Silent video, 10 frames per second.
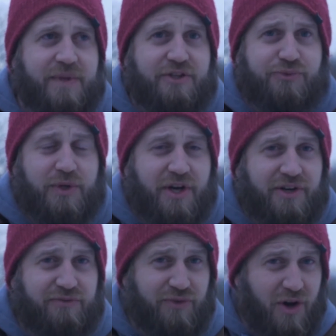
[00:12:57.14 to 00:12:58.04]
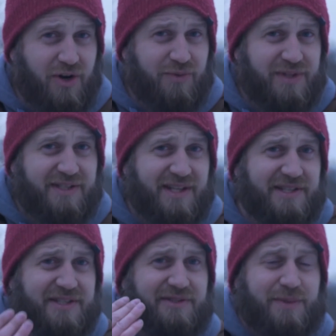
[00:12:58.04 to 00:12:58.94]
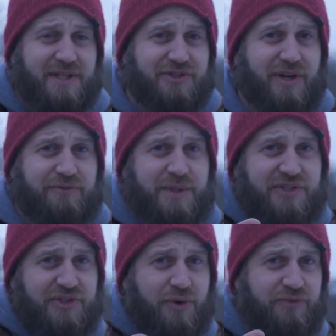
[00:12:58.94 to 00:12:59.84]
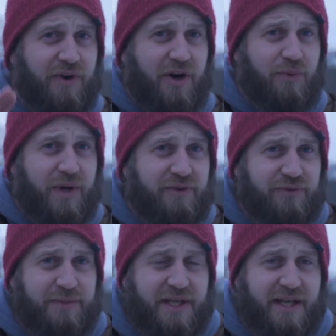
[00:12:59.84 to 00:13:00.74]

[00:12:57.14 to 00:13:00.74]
It's really hard to vlog with these lenses because you have to be so far away from the